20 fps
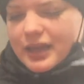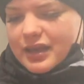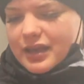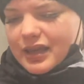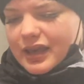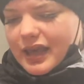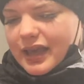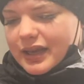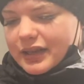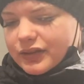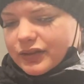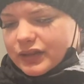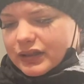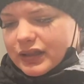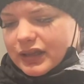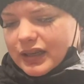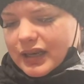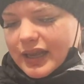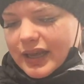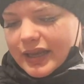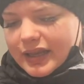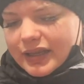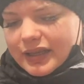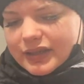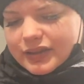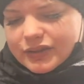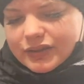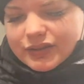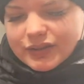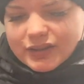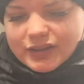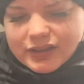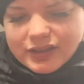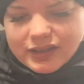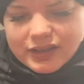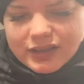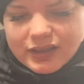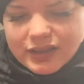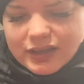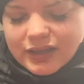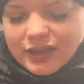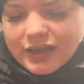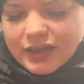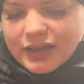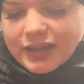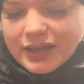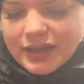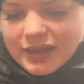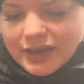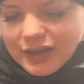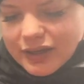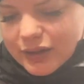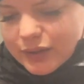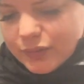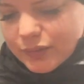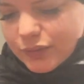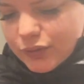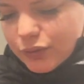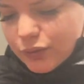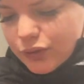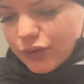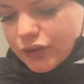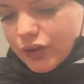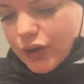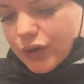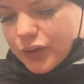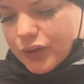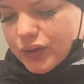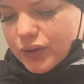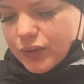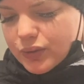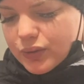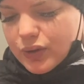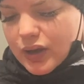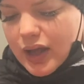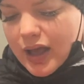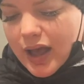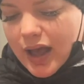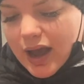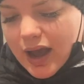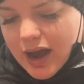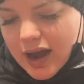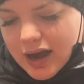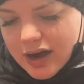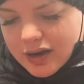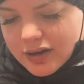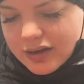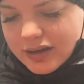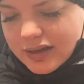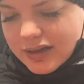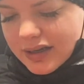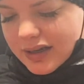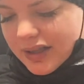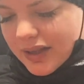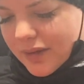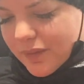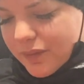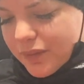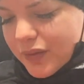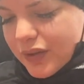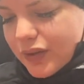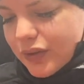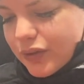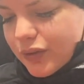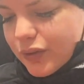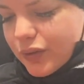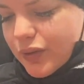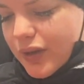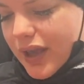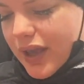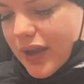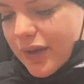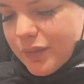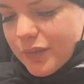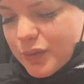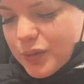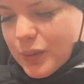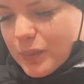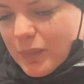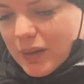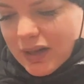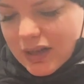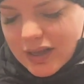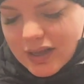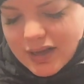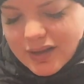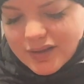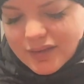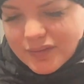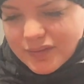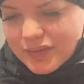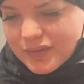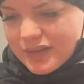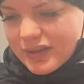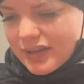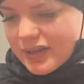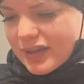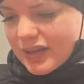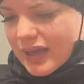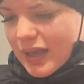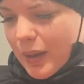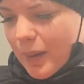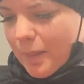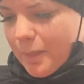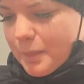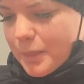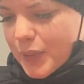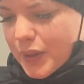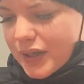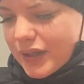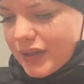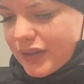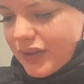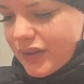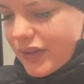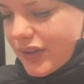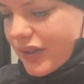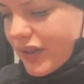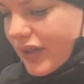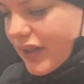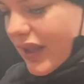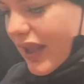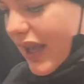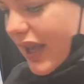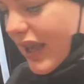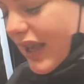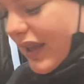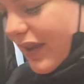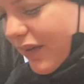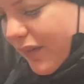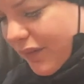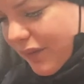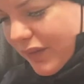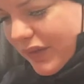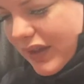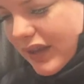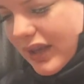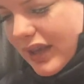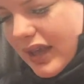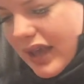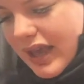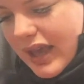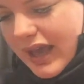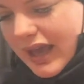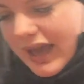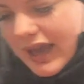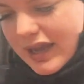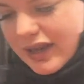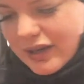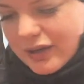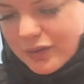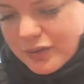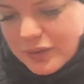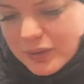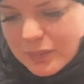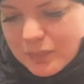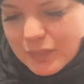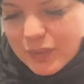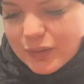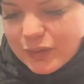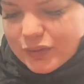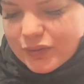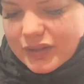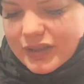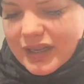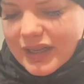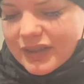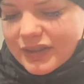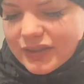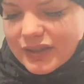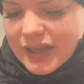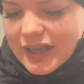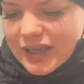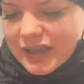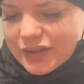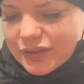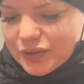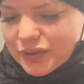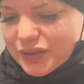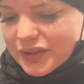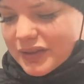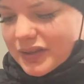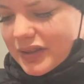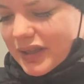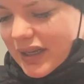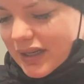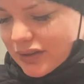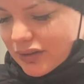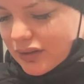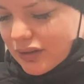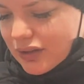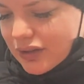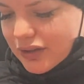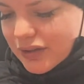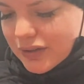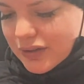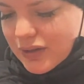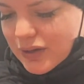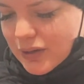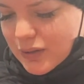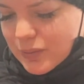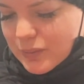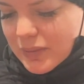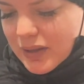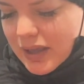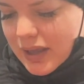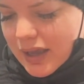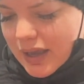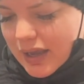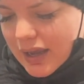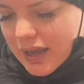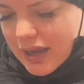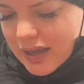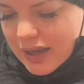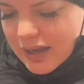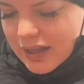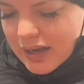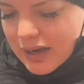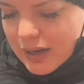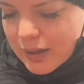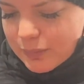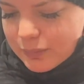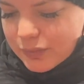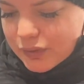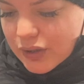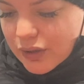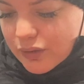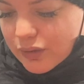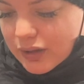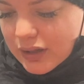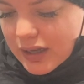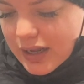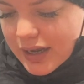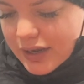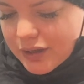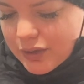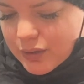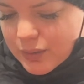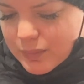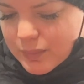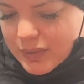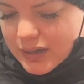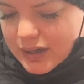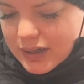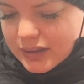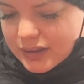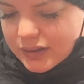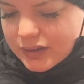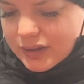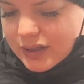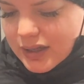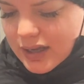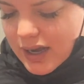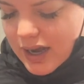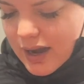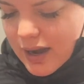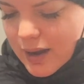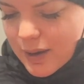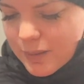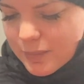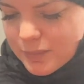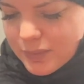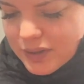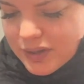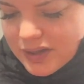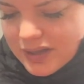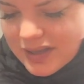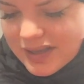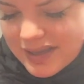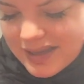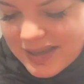Actually, that isn't nearly enough to show you how good it feels to have you in my life. Mm-hmm. But until they invent a new emoji that says, you're sexy, you're dope, and I'm so glad you're mine, I'll be,